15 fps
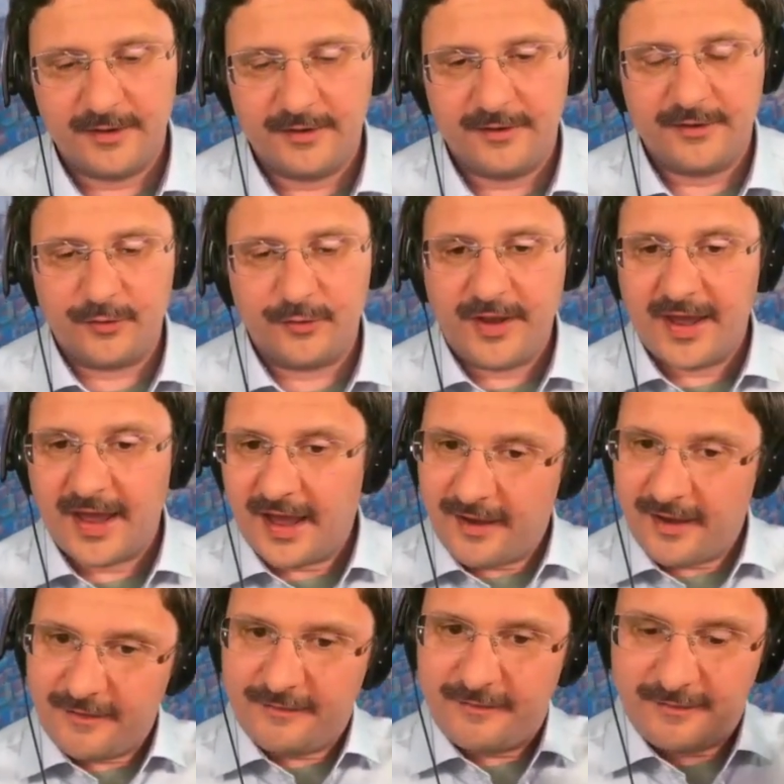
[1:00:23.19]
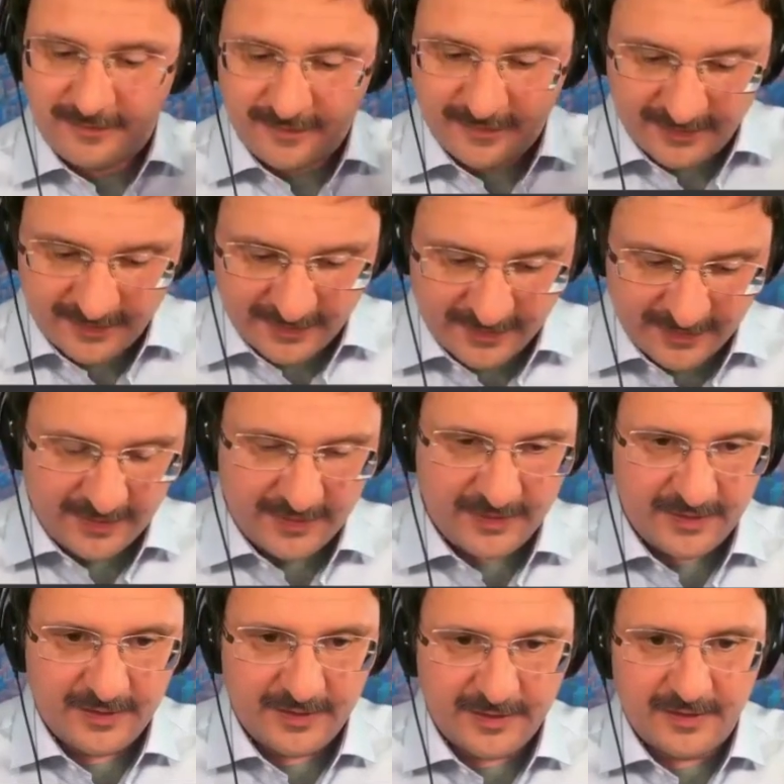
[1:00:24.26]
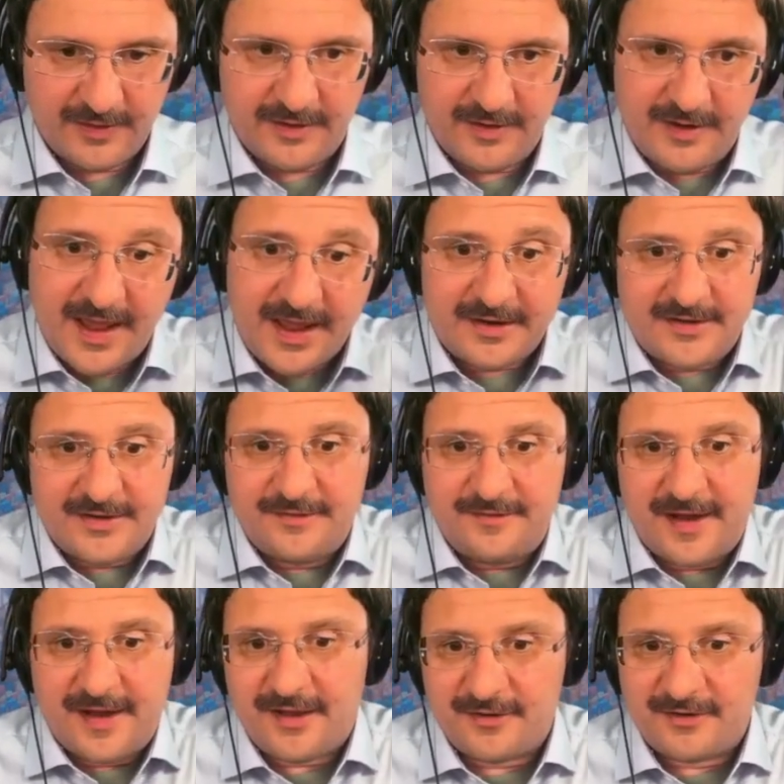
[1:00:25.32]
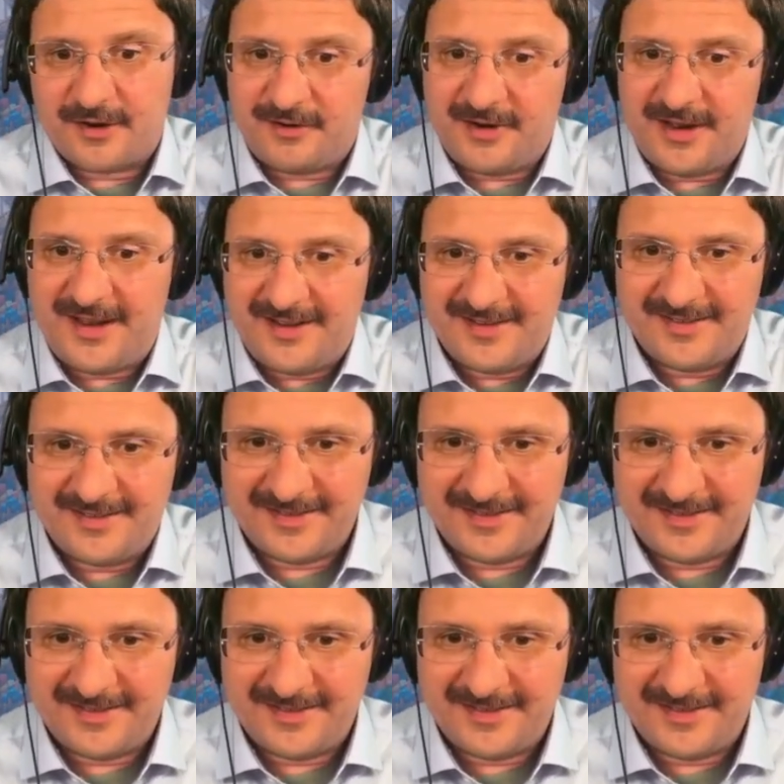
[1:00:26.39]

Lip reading: So we have negative values only.